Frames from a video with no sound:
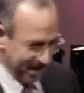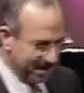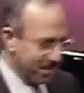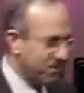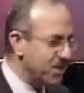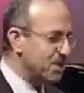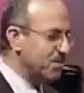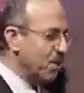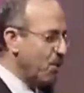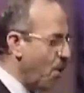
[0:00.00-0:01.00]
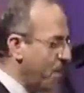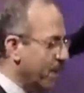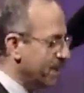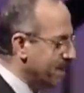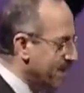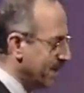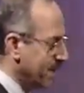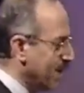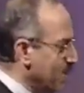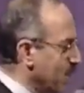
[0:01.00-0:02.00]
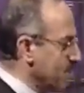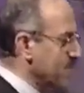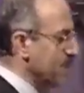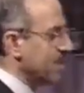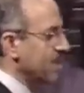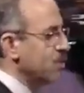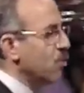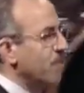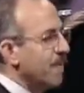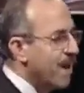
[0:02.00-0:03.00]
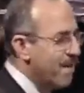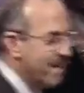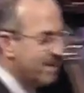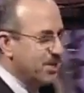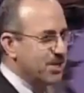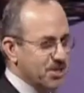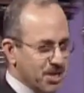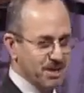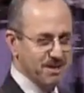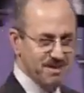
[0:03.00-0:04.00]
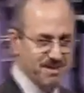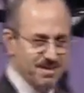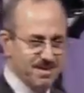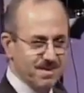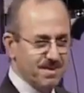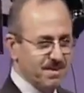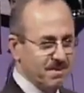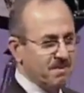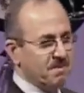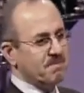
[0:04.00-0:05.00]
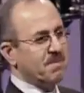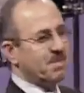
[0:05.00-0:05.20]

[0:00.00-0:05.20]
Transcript: The first one opened, there was written, "You'll become a teacher." We